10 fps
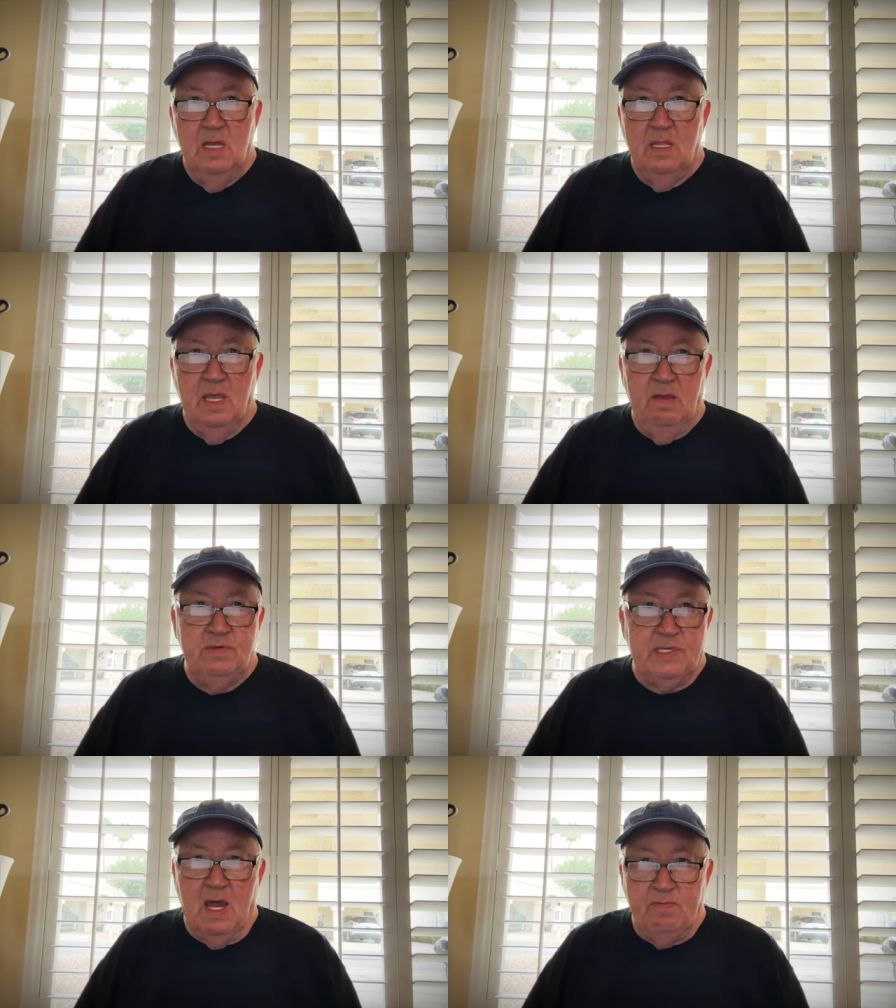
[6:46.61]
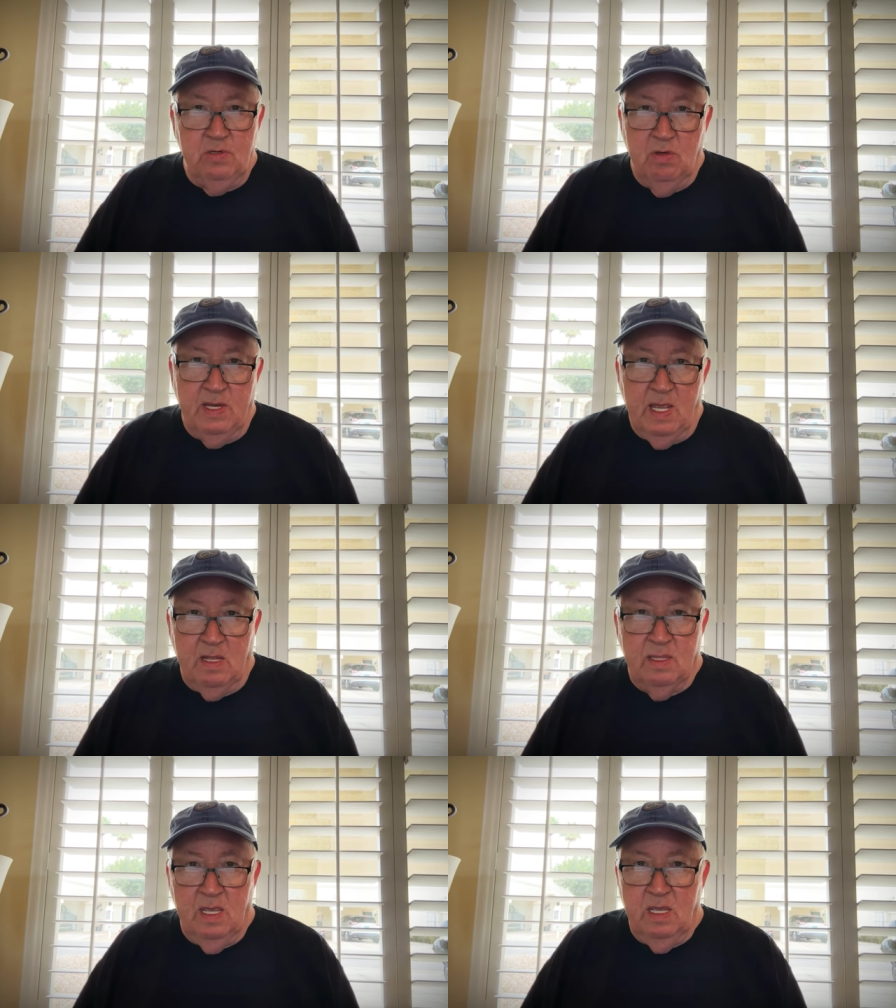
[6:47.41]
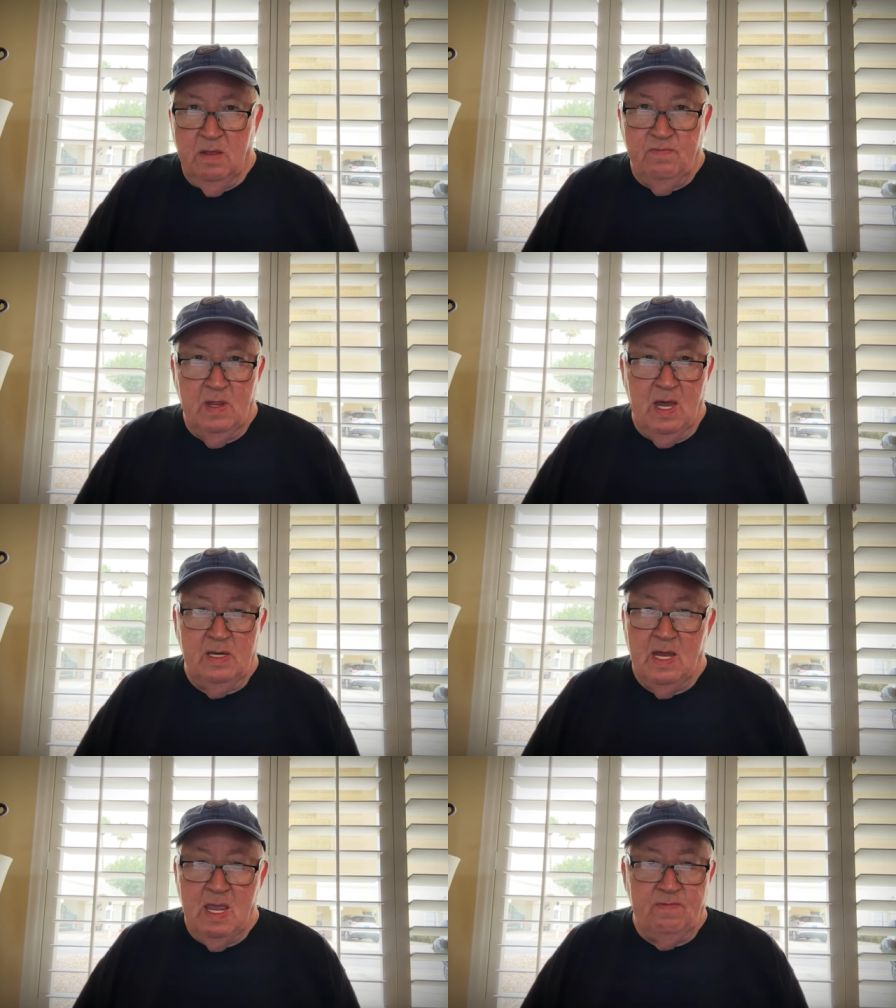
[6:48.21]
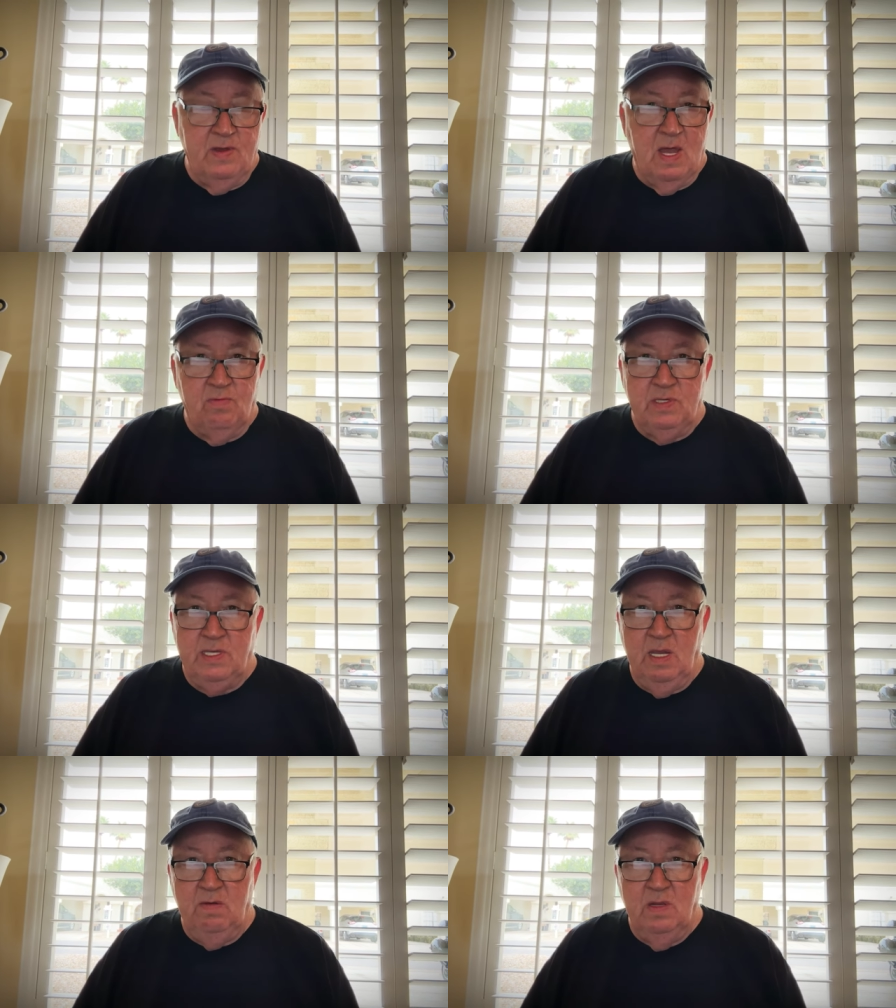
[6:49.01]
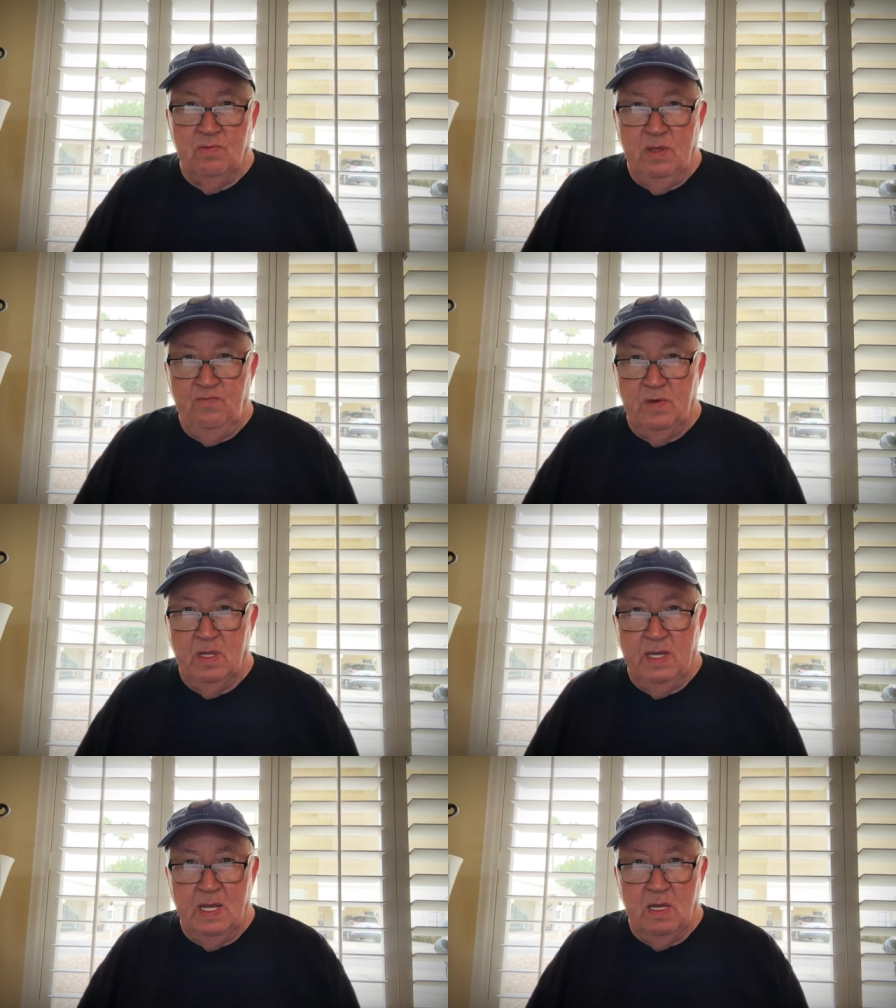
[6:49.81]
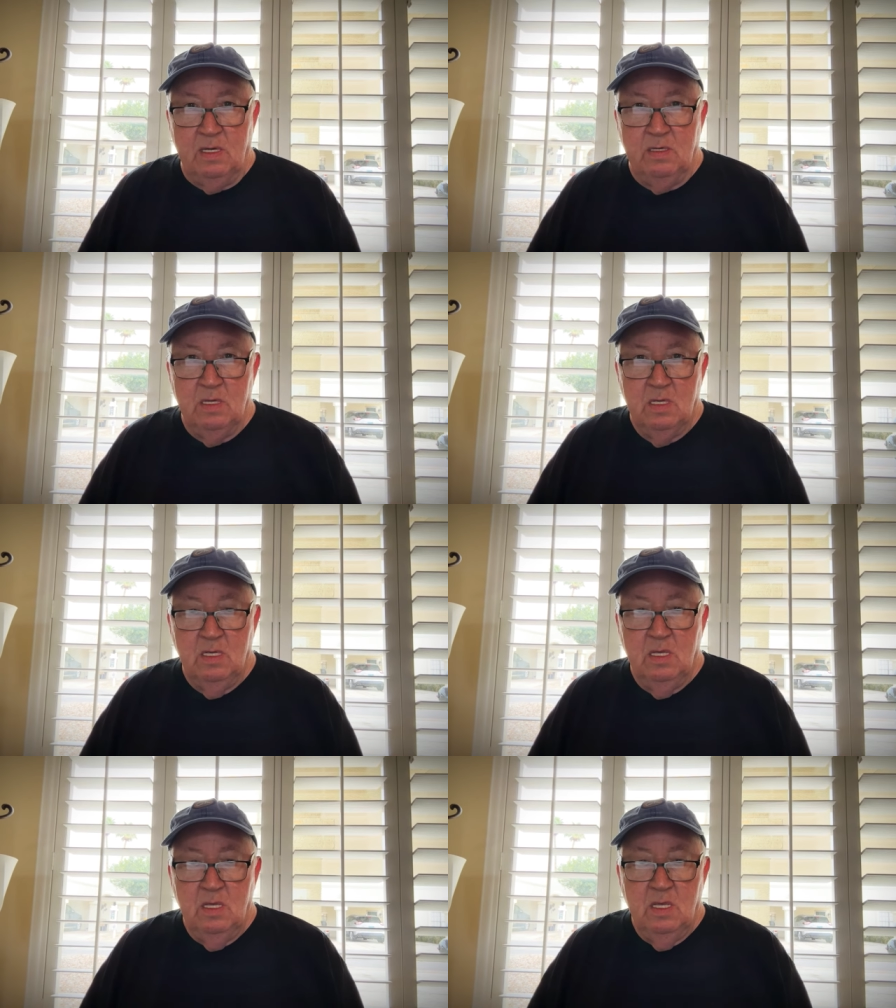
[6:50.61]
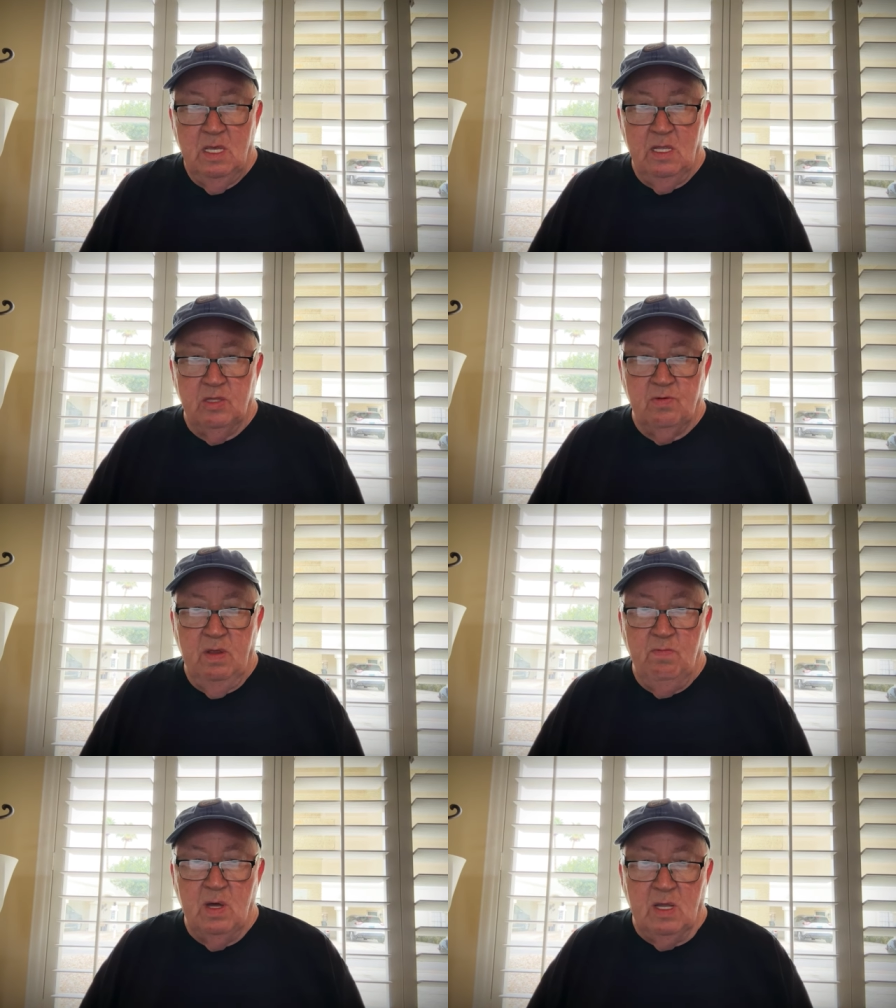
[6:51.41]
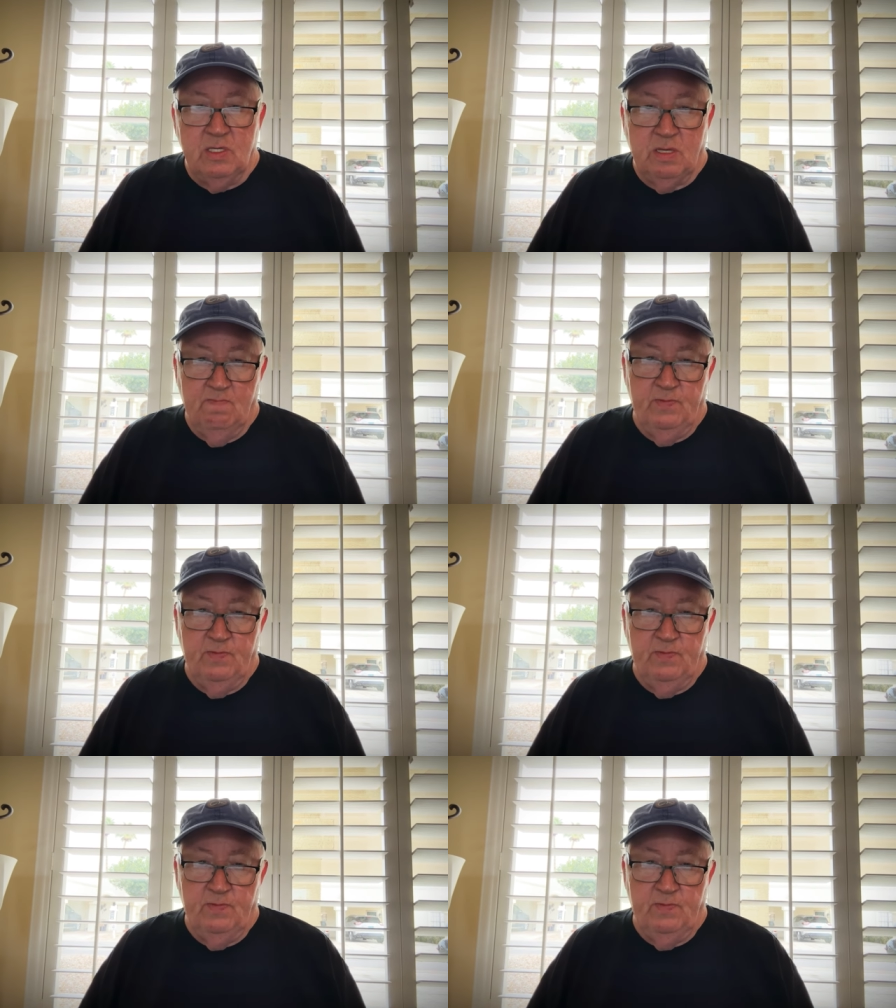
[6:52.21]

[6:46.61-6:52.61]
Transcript: They've stopped doing that. They have not. I have not received a refund now in in three months.